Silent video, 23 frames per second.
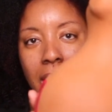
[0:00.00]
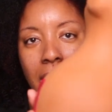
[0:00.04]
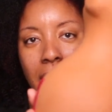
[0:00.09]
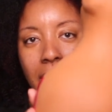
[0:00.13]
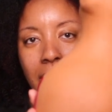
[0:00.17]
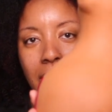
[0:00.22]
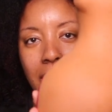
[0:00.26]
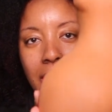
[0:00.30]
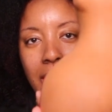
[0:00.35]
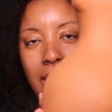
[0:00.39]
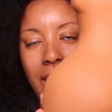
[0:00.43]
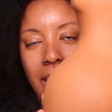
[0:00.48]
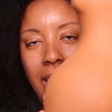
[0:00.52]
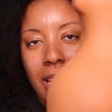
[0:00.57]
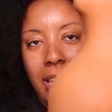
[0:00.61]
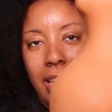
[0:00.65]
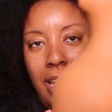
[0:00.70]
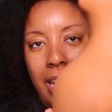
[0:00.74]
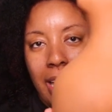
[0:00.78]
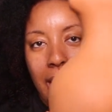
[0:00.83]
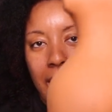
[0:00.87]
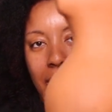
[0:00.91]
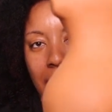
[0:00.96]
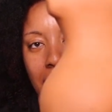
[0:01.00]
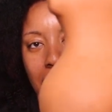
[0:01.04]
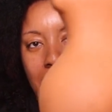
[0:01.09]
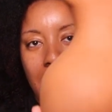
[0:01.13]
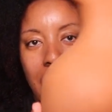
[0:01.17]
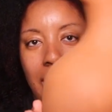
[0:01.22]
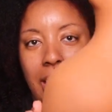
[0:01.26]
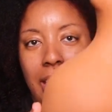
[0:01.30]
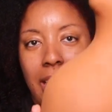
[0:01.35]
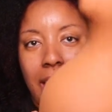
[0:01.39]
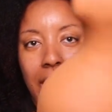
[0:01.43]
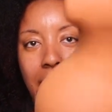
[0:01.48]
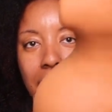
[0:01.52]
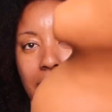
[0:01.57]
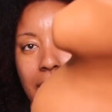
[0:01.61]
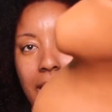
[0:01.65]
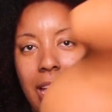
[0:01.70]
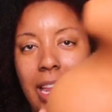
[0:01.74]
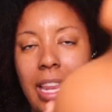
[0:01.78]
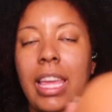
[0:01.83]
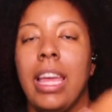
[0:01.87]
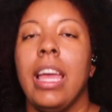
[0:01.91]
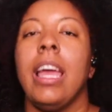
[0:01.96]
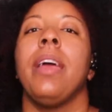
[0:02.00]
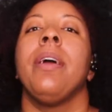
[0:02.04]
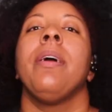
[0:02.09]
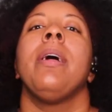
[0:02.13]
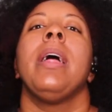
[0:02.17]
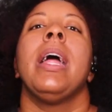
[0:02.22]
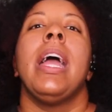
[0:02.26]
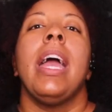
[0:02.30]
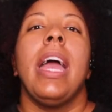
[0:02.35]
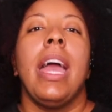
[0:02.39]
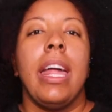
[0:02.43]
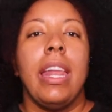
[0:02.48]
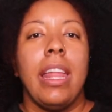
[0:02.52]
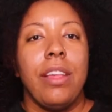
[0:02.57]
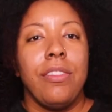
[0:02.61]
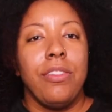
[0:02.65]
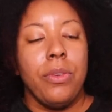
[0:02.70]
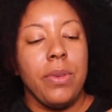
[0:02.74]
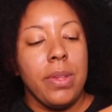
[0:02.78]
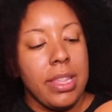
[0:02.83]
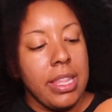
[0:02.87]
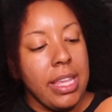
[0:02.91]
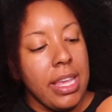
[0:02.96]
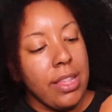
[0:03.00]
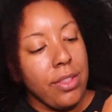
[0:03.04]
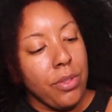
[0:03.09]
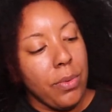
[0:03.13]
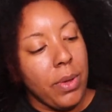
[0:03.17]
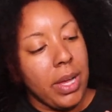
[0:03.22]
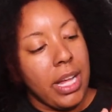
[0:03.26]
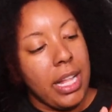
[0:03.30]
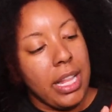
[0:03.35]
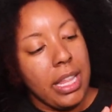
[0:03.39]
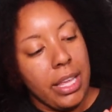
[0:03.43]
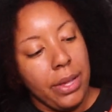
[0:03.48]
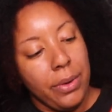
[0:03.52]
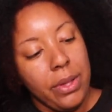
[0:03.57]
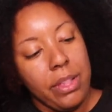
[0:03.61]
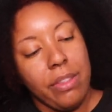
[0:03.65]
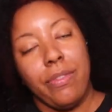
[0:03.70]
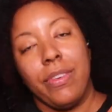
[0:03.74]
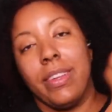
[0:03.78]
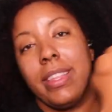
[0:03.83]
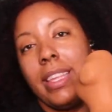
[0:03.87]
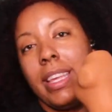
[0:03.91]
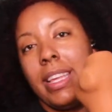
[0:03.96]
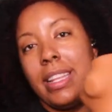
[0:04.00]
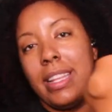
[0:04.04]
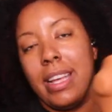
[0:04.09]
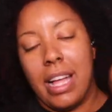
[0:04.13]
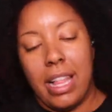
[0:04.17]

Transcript: Yaddy yaddy yaddy yaddy yaddy yaddy. And as you can see, it's on clearance for ten